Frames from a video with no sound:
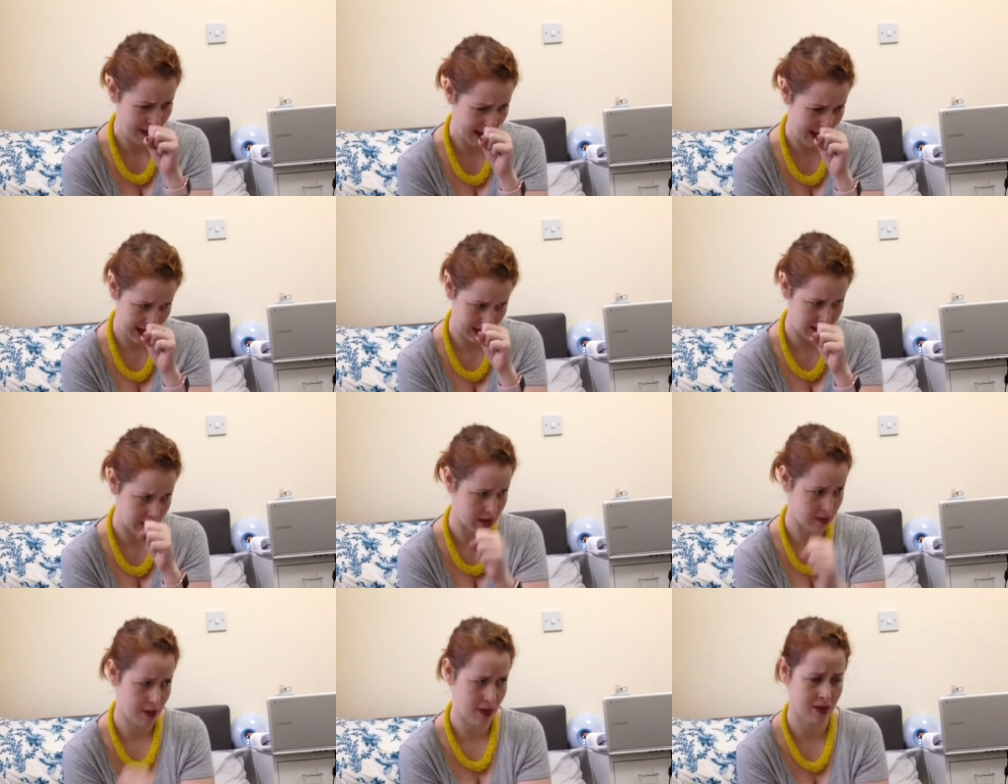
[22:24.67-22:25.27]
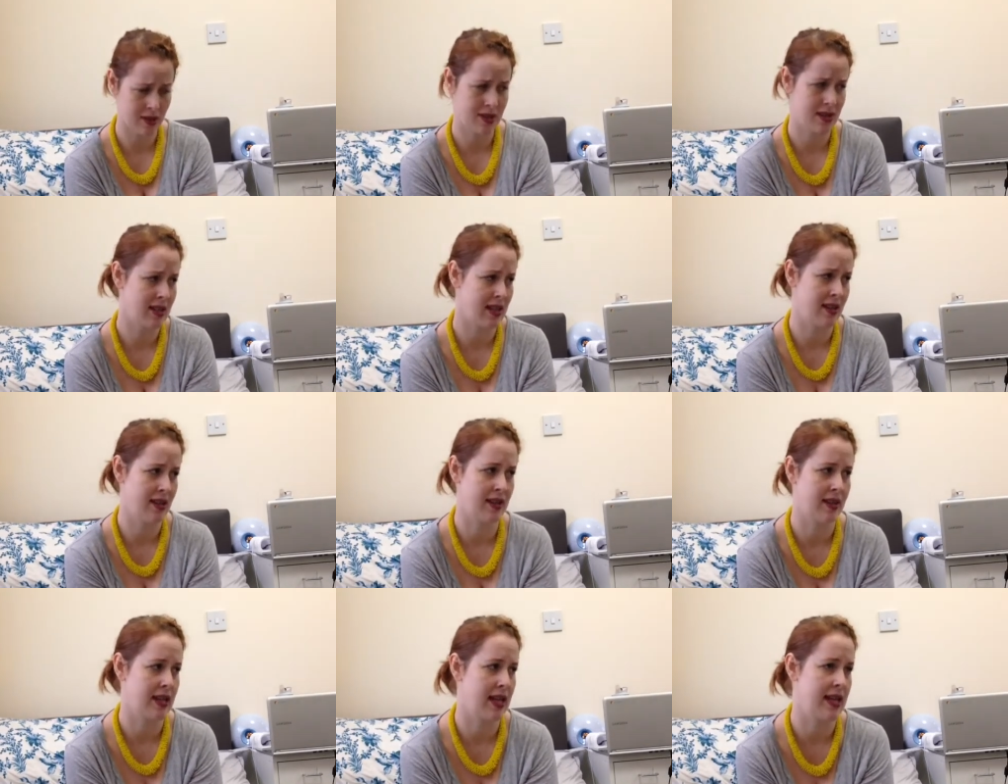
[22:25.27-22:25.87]
And to be honest, I
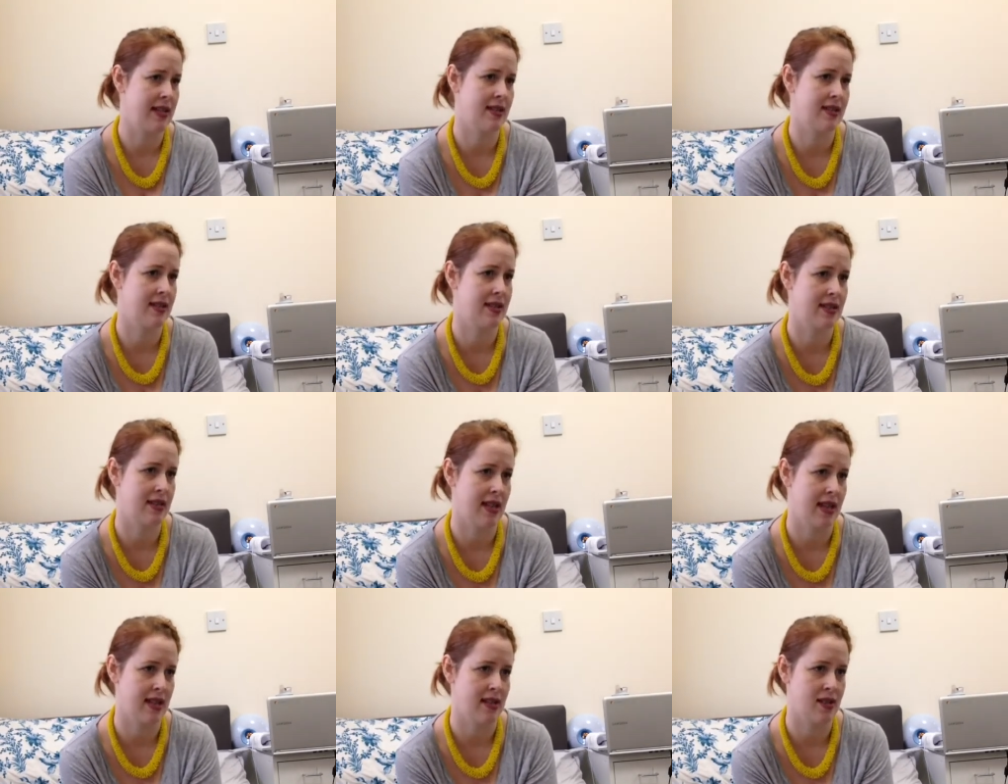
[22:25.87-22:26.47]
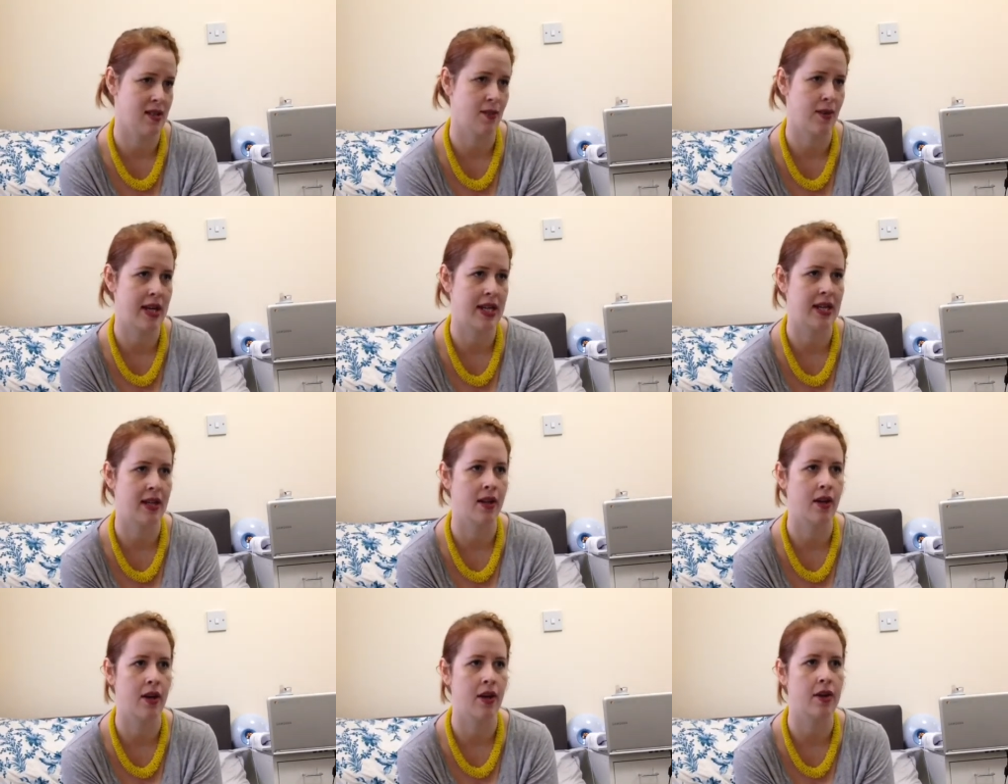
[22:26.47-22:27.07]
think that's that's the way
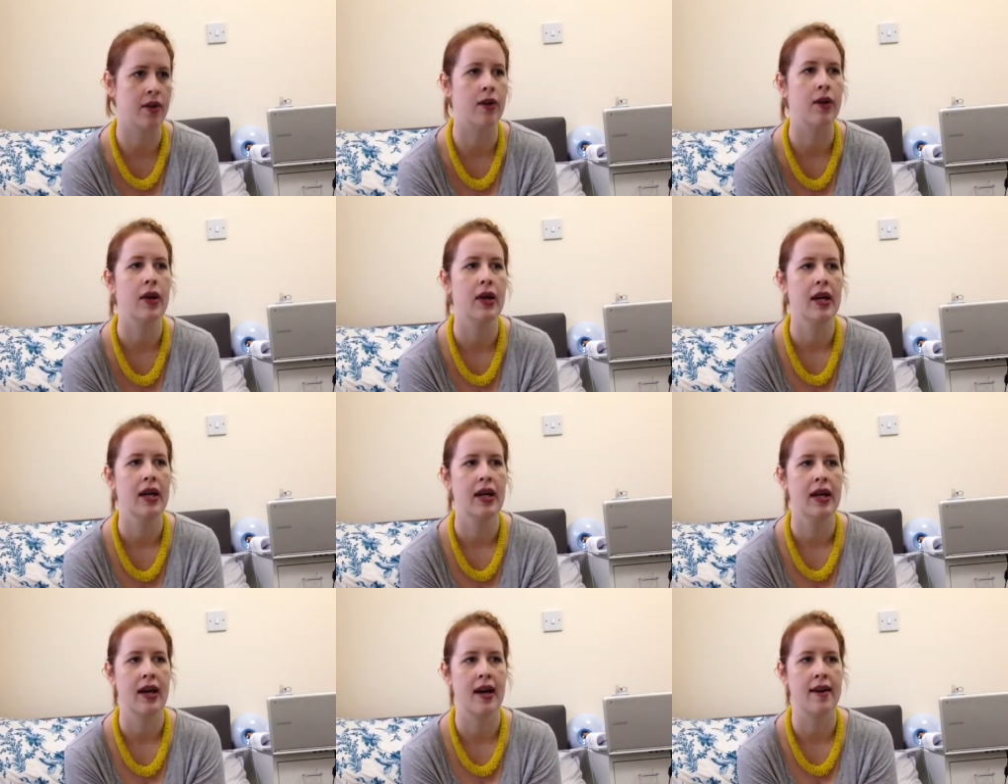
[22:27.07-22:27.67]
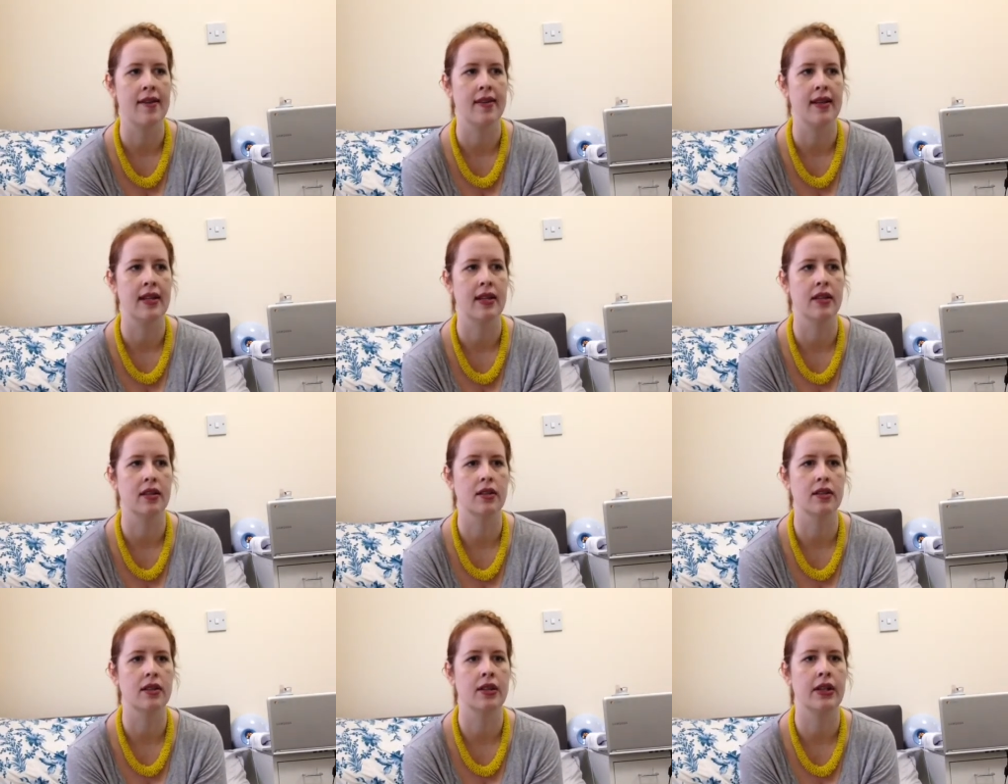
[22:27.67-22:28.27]
to go. I think
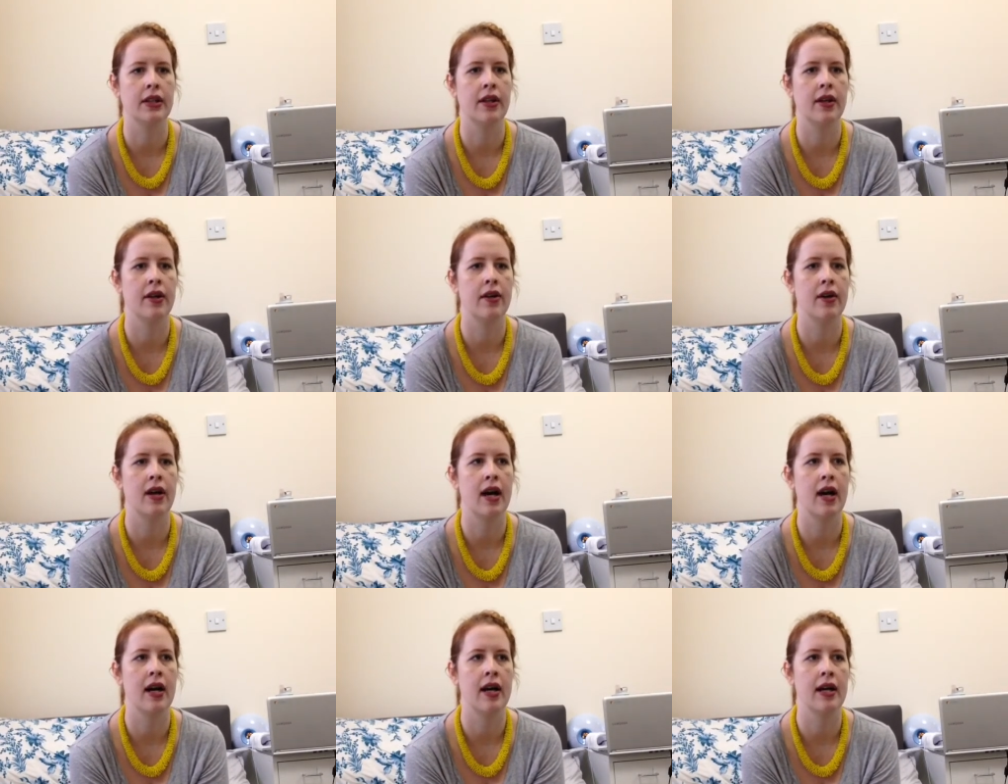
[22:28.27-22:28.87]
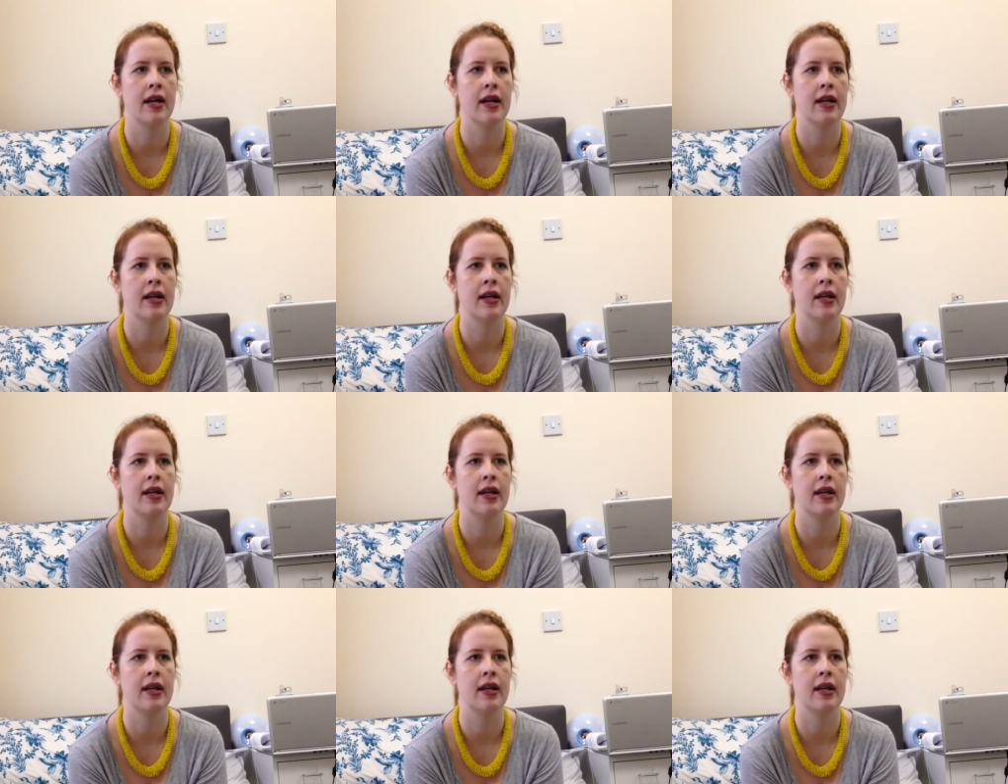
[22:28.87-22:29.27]
you know I